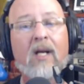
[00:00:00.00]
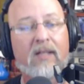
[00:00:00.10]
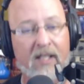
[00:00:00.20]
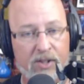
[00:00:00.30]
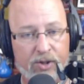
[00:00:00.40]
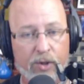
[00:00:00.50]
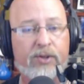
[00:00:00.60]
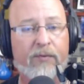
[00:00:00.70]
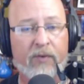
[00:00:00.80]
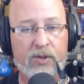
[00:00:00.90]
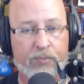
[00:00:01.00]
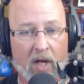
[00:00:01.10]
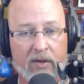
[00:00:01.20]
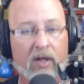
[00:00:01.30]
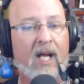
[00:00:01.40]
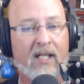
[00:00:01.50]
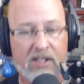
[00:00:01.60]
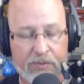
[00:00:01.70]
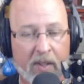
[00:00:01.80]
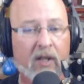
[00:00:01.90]
that is Lucifer's brother and a
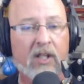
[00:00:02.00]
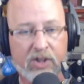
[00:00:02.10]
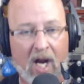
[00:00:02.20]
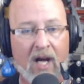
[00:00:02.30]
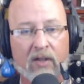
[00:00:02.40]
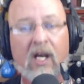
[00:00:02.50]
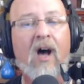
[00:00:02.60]
spirit child